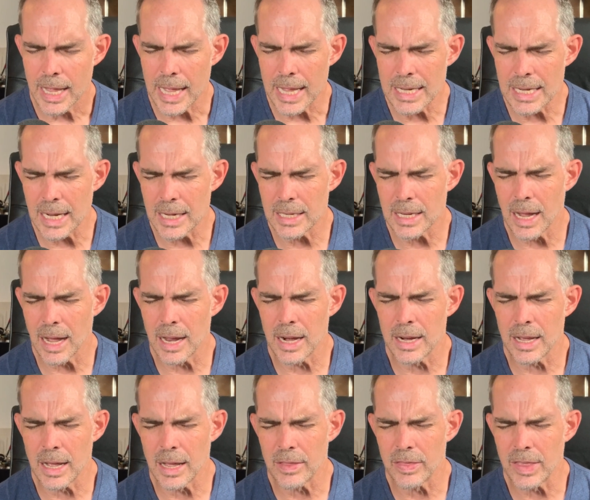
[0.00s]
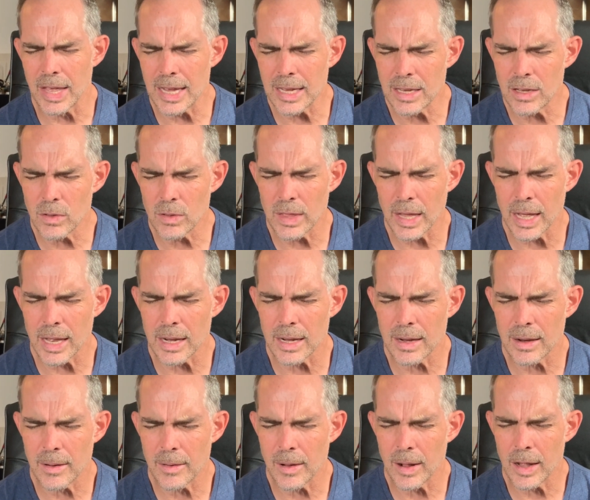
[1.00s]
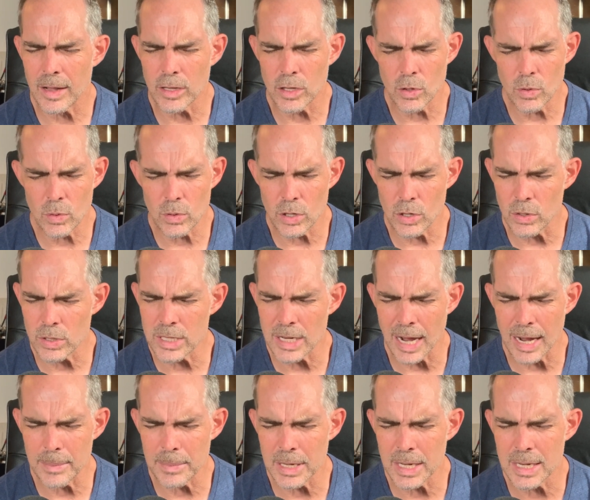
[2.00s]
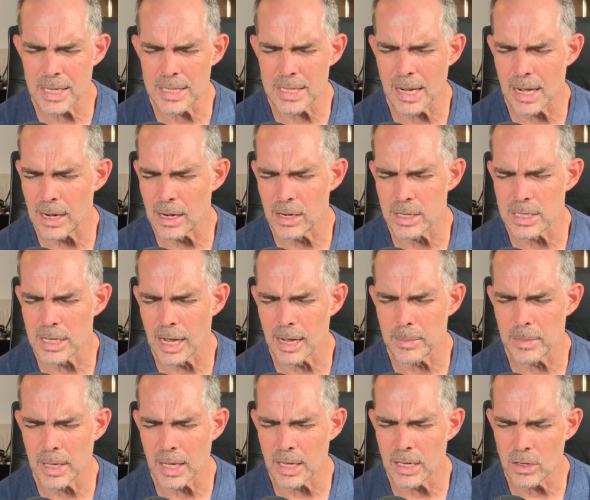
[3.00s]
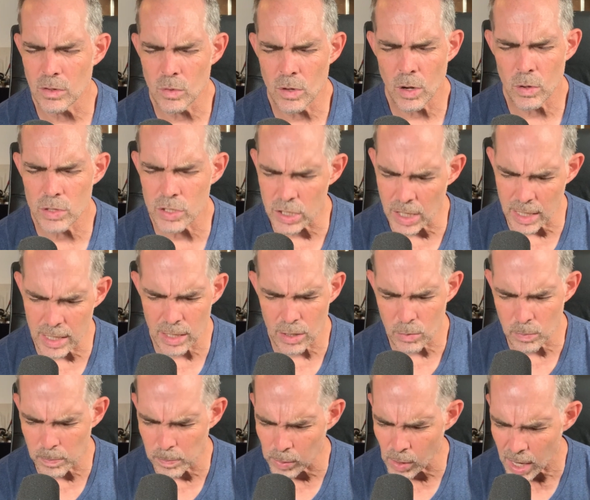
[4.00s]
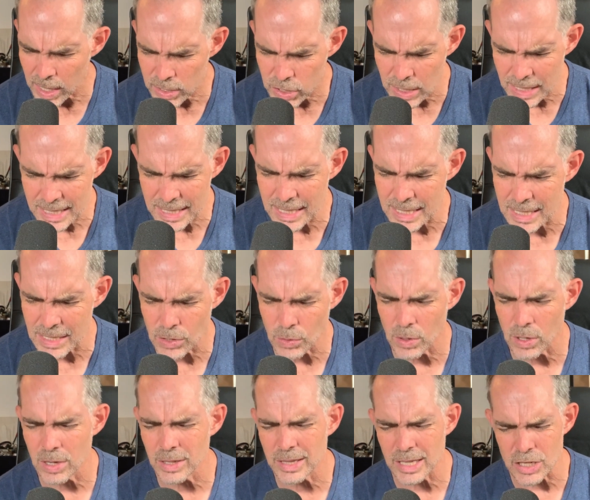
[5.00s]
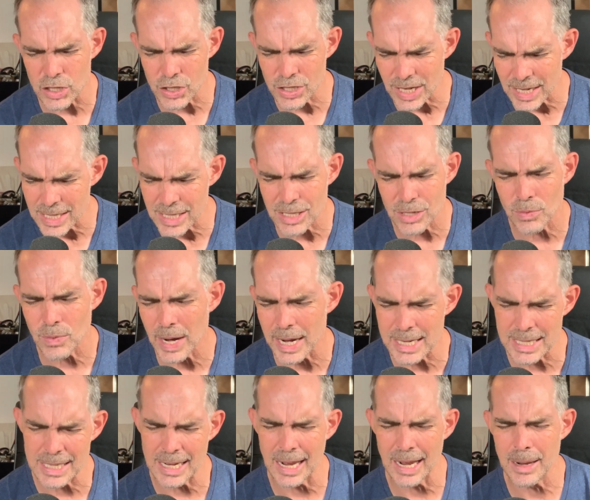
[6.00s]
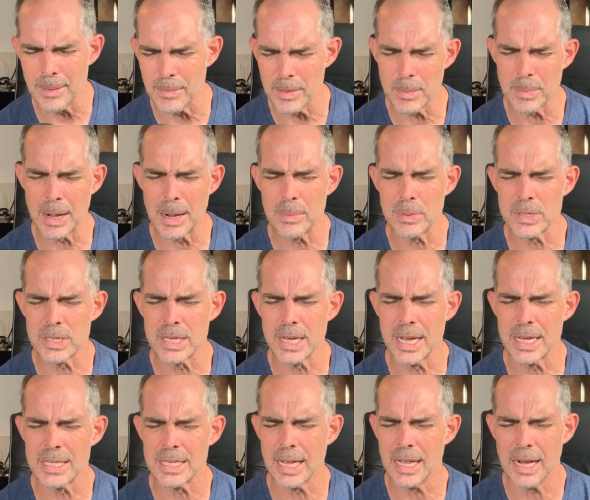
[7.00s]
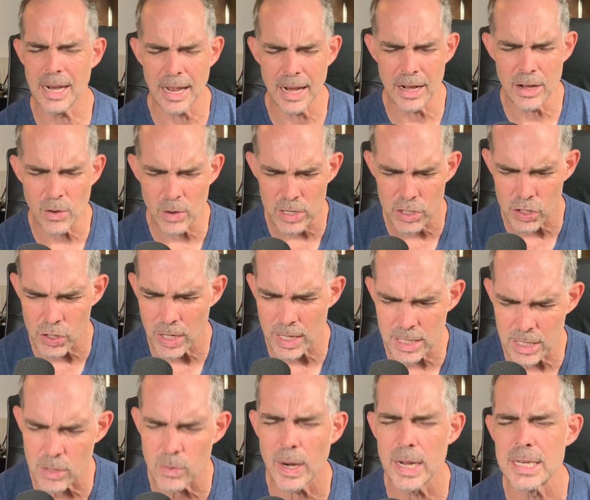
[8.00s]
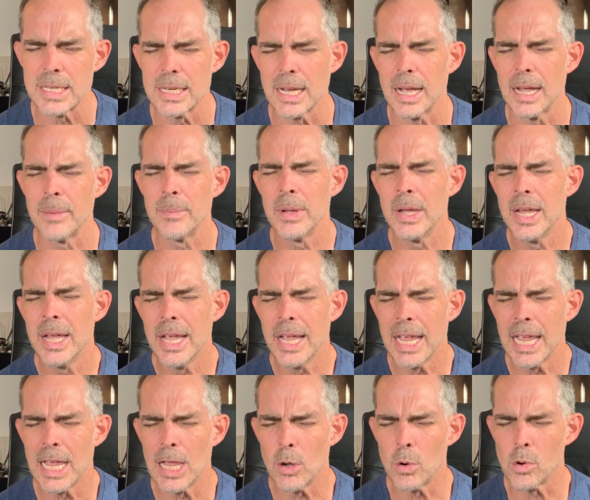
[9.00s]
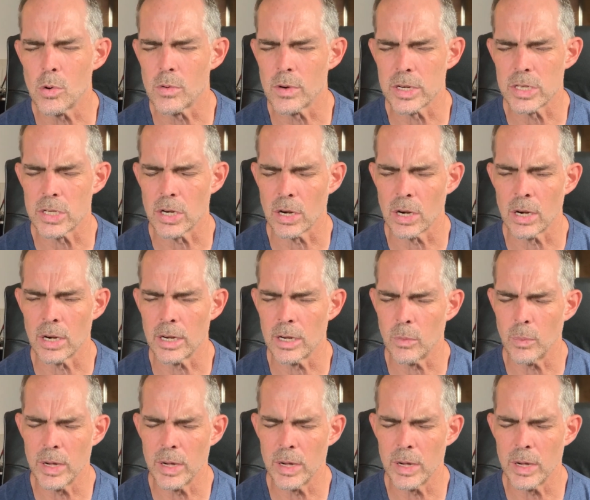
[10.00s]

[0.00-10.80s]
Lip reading: And yet, God, thank you that your timing is not our timing, and you know you brought Jesus to earth at just the right time, the Bible says, and I know at just the right time he will return.